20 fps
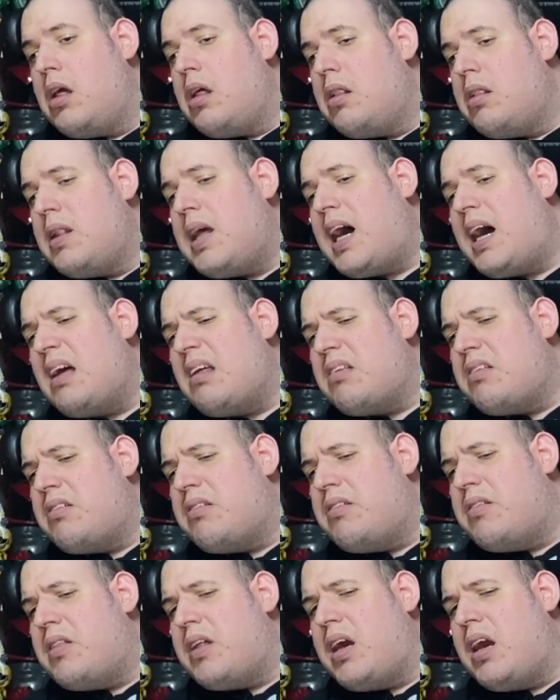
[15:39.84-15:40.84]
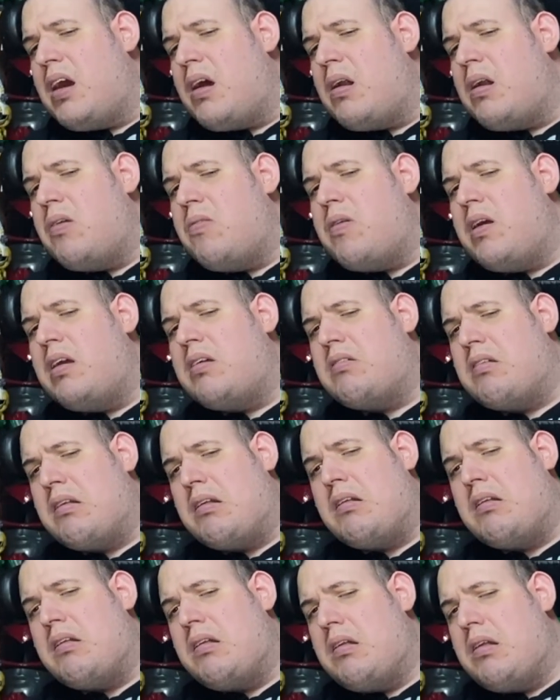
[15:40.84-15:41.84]
That's the only
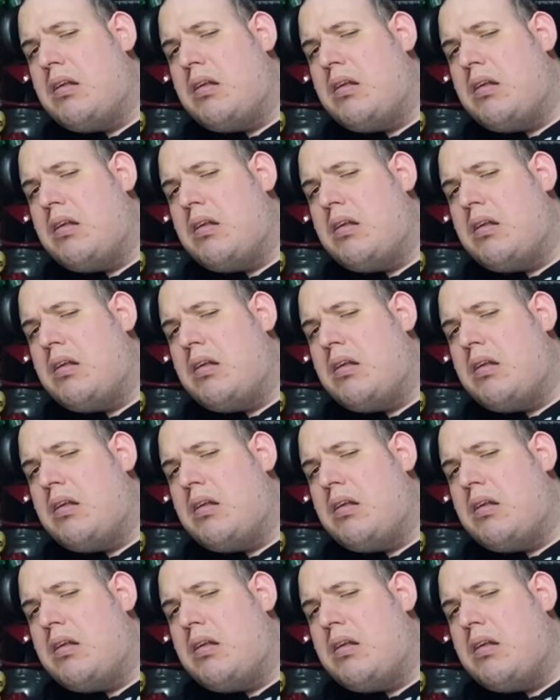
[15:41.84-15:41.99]
reason.